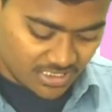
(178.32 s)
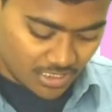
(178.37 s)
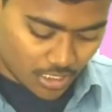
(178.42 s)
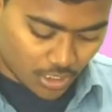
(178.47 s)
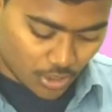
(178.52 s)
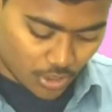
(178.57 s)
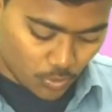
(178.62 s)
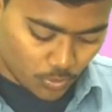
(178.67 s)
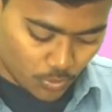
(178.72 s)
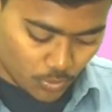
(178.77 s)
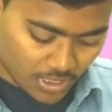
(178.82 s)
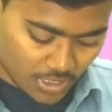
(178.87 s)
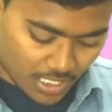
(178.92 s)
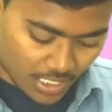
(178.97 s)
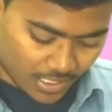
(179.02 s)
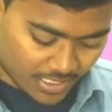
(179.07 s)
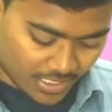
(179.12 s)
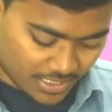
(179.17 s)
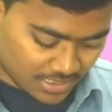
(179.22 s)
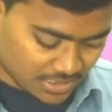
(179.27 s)
Now
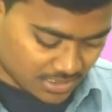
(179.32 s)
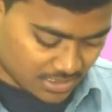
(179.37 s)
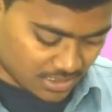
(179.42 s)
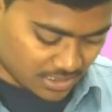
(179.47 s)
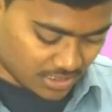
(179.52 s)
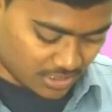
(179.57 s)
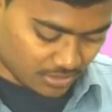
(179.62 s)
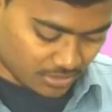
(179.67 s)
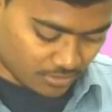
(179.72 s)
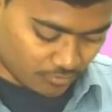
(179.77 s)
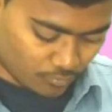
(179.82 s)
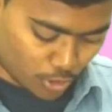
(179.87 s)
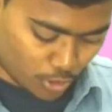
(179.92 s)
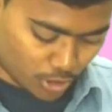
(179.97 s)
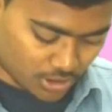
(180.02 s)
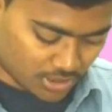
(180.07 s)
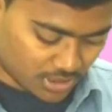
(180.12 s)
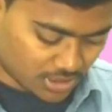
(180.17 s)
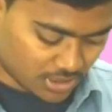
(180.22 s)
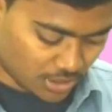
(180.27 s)
let us see what
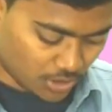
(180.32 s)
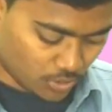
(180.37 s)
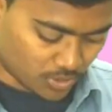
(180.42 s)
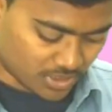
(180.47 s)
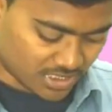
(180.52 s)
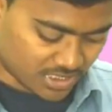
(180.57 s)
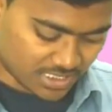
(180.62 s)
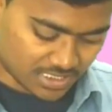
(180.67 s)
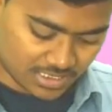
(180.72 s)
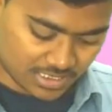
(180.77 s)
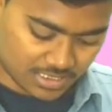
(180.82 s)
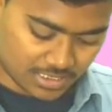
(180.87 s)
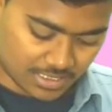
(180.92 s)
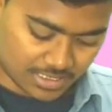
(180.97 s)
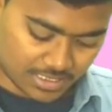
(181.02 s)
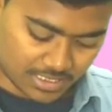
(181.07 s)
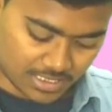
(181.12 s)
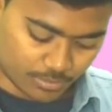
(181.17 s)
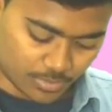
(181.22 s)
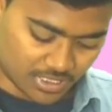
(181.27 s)
are the questions that
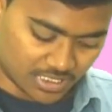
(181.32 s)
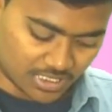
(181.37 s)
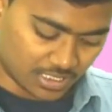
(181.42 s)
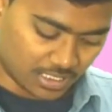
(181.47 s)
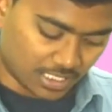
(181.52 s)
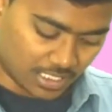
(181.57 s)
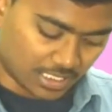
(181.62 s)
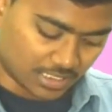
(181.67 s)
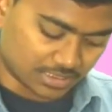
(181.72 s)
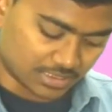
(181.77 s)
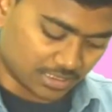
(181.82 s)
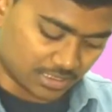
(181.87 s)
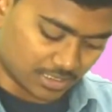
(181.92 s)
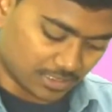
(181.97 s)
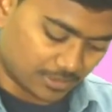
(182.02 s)
are being asked.